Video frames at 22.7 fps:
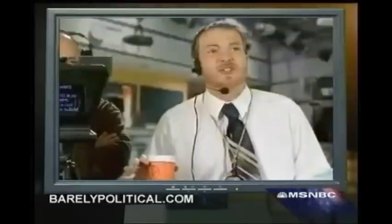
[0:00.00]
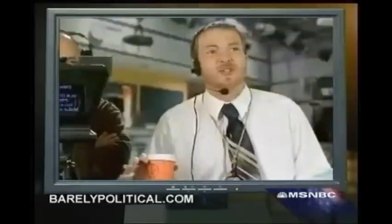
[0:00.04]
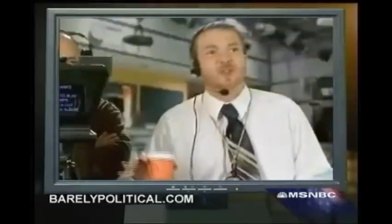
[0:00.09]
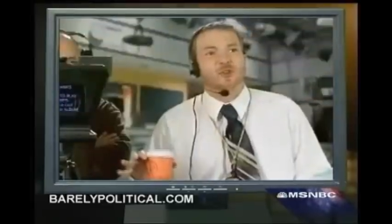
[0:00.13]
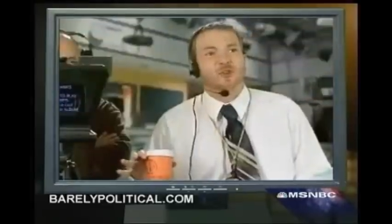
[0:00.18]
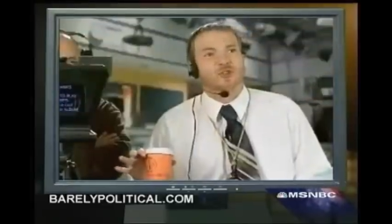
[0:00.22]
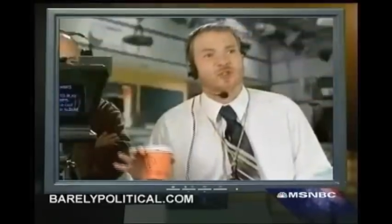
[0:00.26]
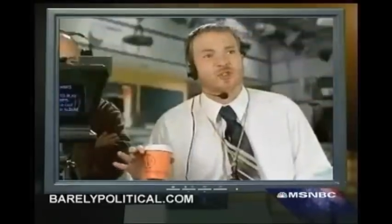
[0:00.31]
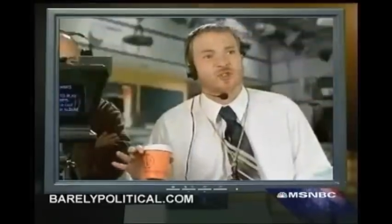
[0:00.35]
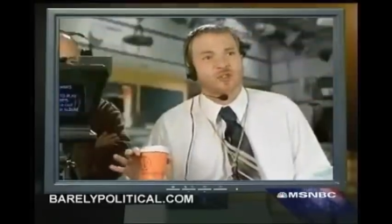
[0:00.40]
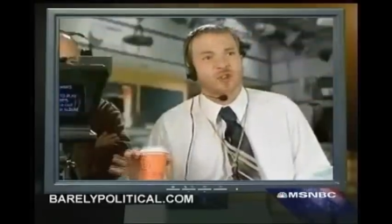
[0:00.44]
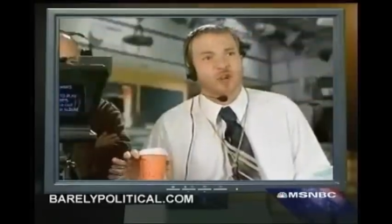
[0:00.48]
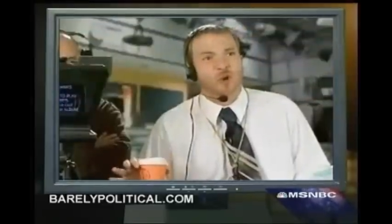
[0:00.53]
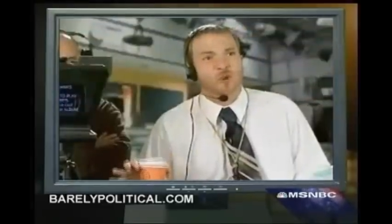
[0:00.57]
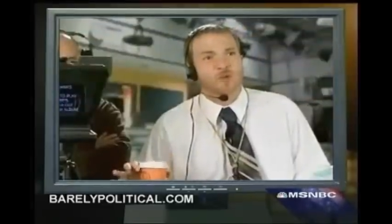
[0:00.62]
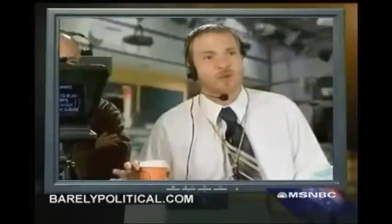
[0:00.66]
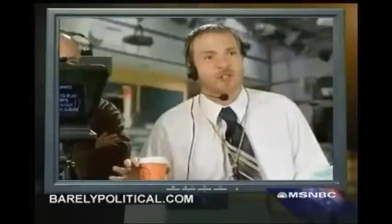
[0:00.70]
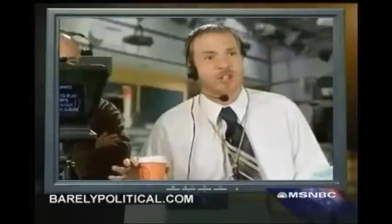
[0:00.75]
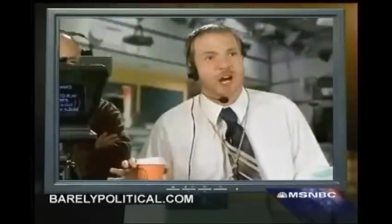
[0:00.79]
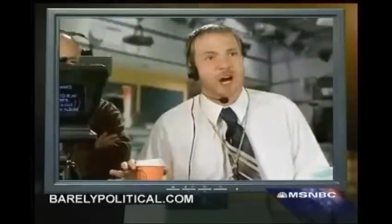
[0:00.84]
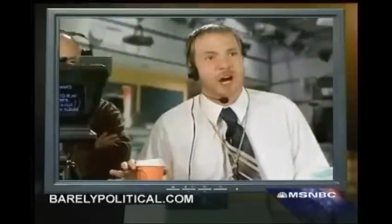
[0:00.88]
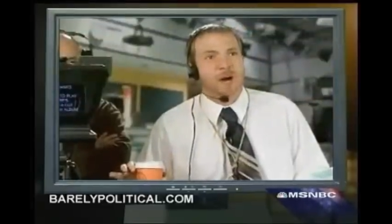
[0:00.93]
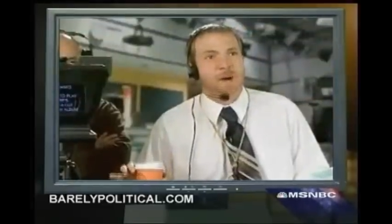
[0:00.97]
It means you're
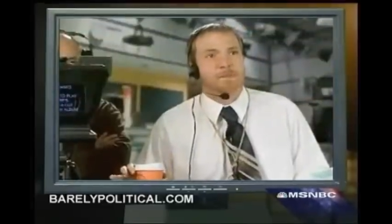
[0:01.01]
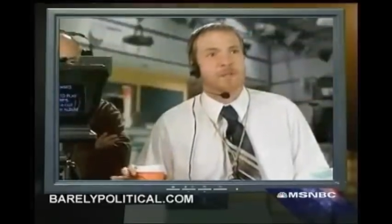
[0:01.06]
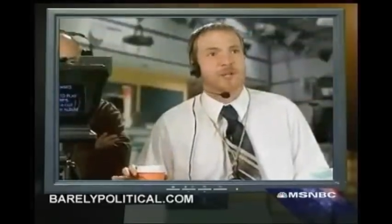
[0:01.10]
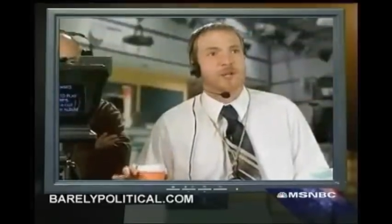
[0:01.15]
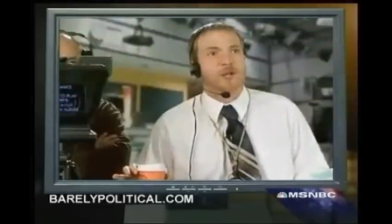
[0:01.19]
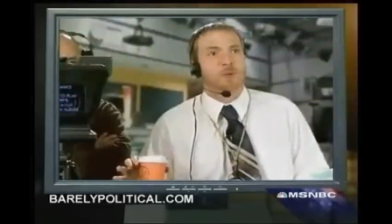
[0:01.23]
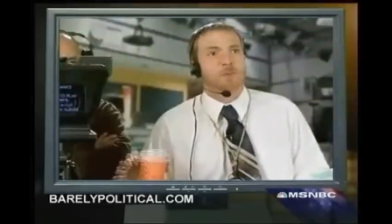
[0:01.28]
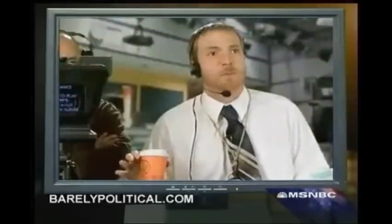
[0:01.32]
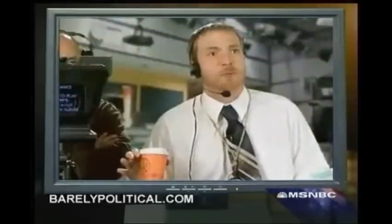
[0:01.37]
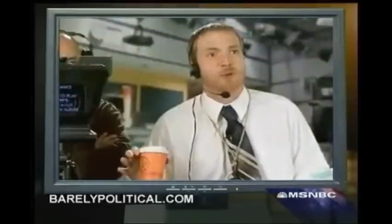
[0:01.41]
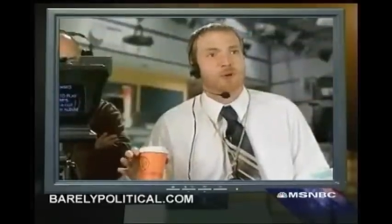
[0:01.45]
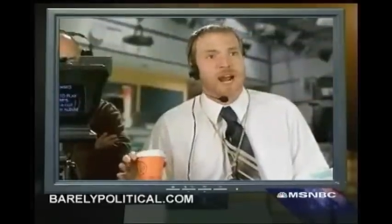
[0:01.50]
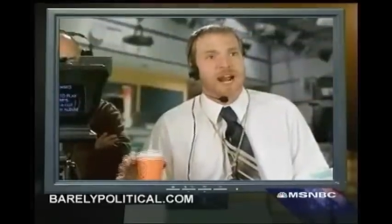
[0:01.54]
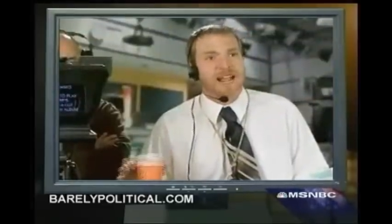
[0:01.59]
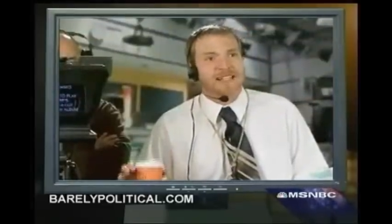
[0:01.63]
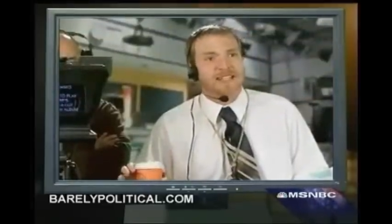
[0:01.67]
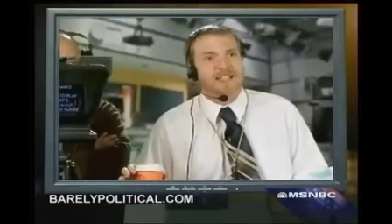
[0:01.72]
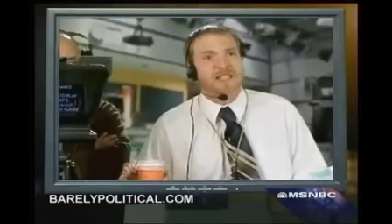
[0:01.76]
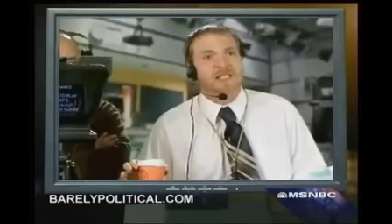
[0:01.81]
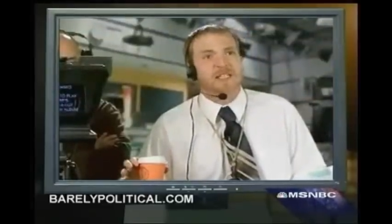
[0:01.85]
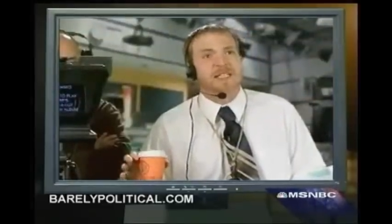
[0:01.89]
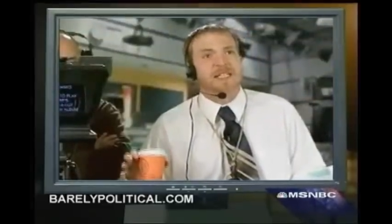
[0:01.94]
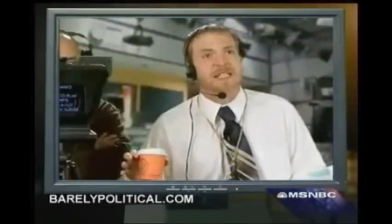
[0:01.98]
so dumb, you're
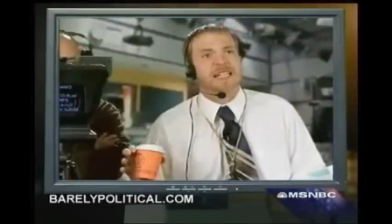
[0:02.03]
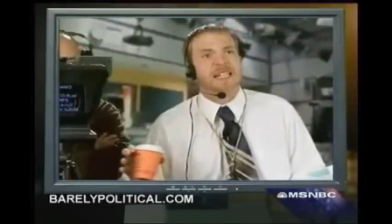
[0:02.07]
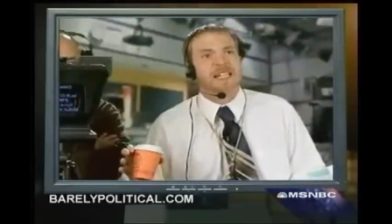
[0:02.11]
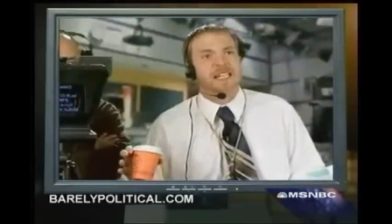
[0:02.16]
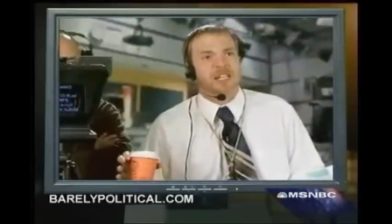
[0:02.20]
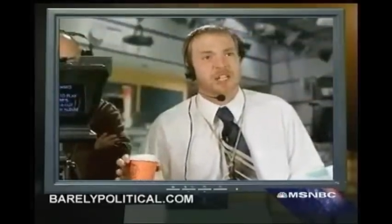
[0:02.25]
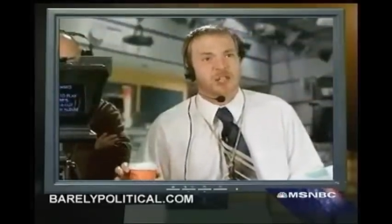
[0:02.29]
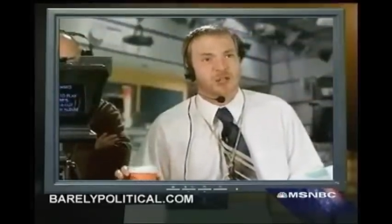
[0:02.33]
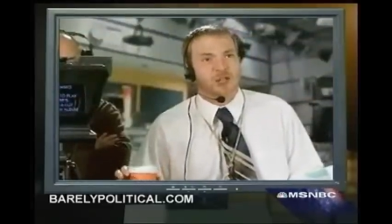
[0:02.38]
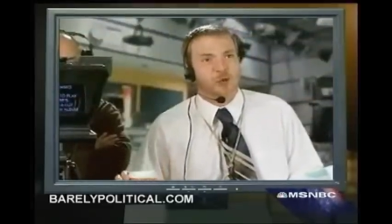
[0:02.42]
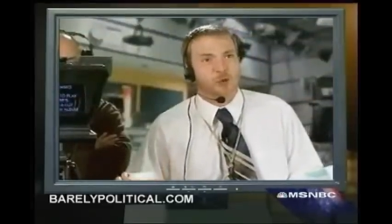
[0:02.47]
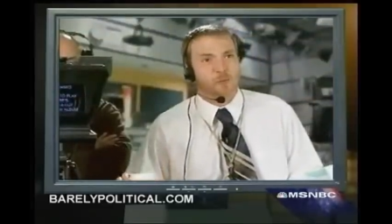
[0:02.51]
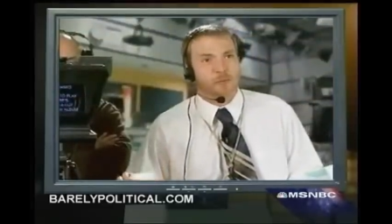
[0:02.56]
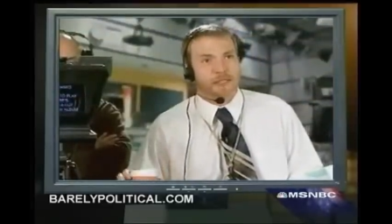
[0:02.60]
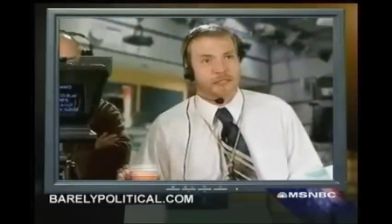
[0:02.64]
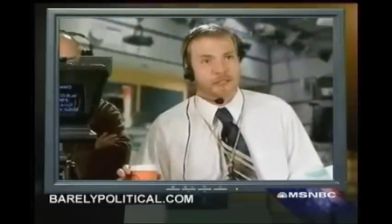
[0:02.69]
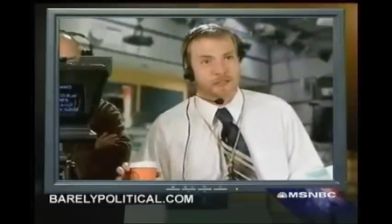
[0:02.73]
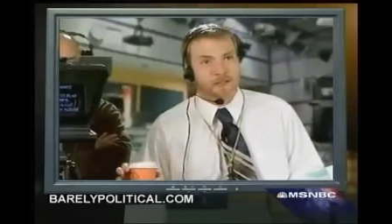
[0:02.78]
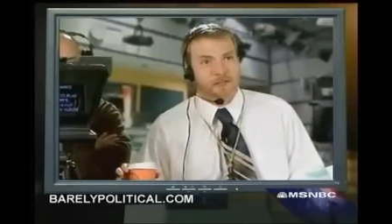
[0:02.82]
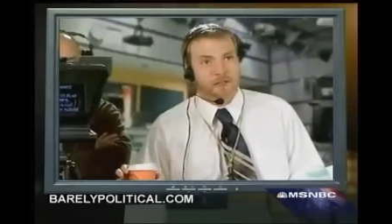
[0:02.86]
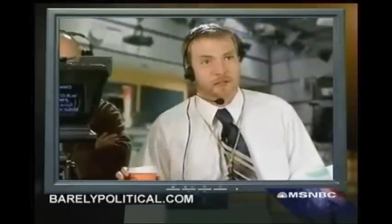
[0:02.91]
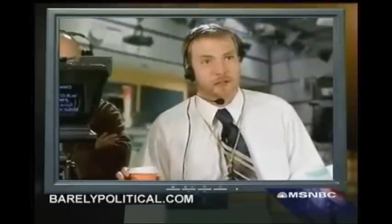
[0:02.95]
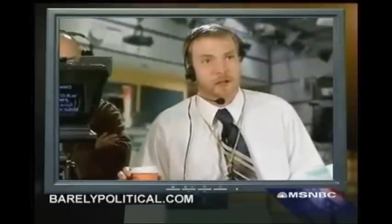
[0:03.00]
practically
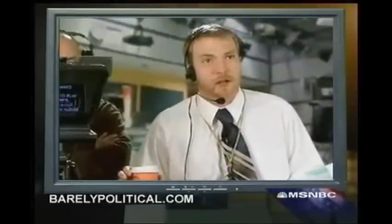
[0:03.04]
inhuman.